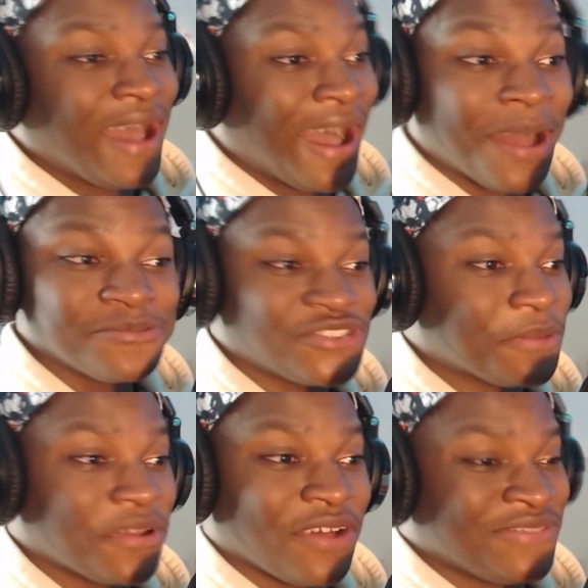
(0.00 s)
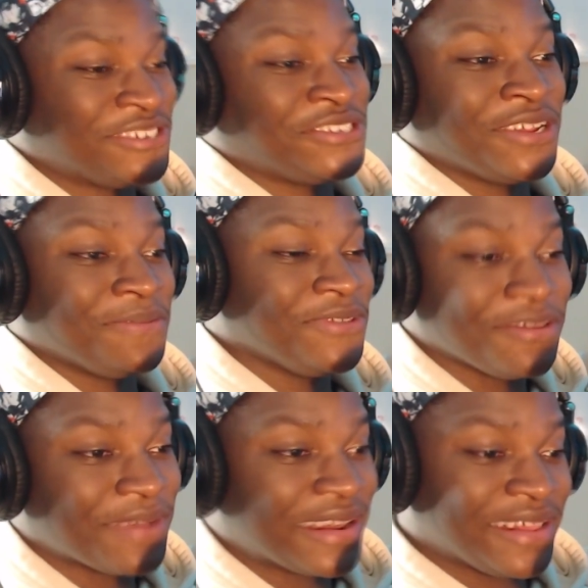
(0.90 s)
I'm jumping off the ship. You
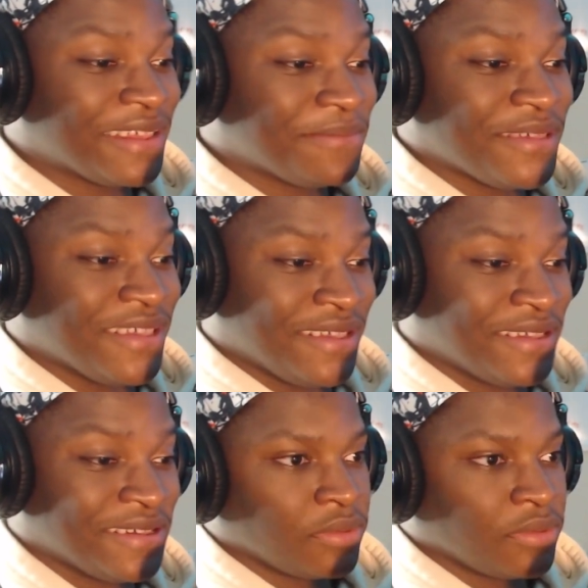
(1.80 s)
ain't about to get me.